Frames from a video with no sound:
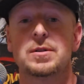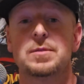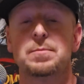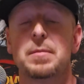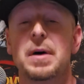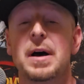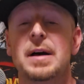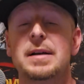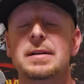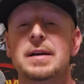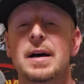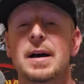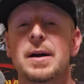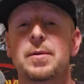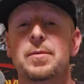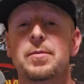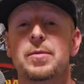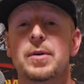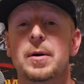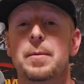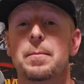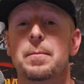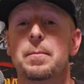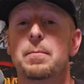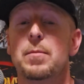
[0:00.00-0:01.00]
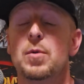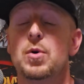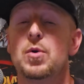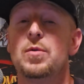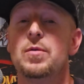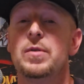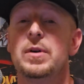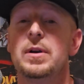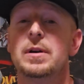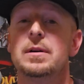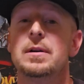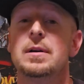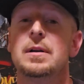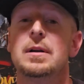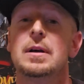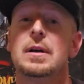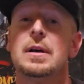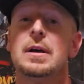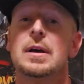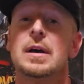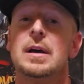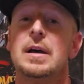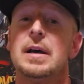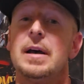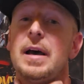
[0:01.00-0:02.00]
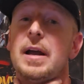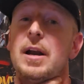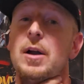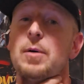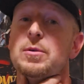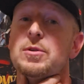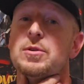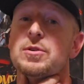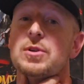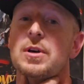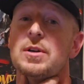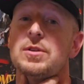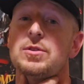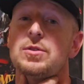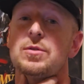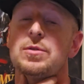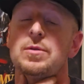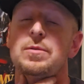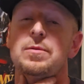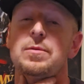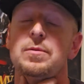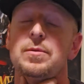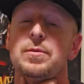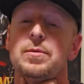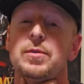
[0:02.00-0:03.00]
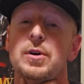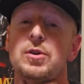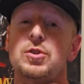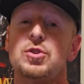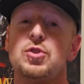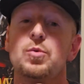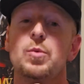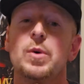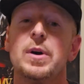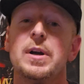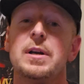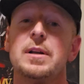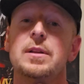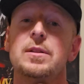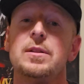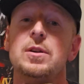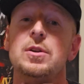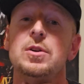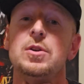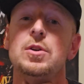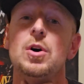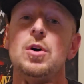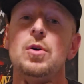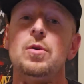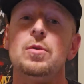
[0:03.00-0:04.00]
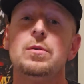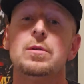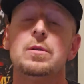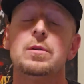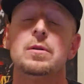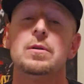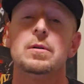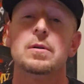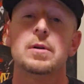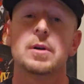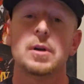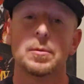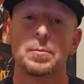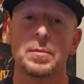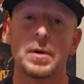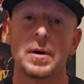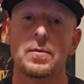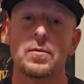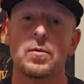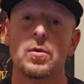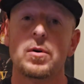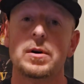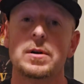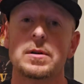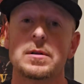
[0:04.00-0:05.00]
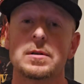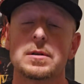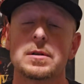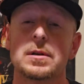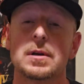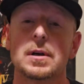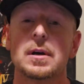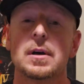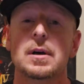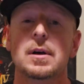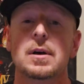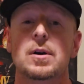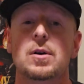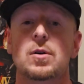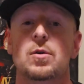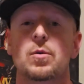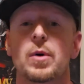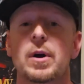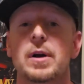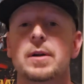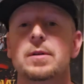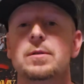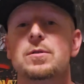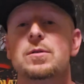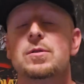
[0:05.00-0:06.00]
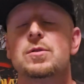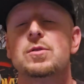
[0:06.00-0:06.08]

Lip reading: my diaphragm moving, and I was also fluctuating the note in my voice, right?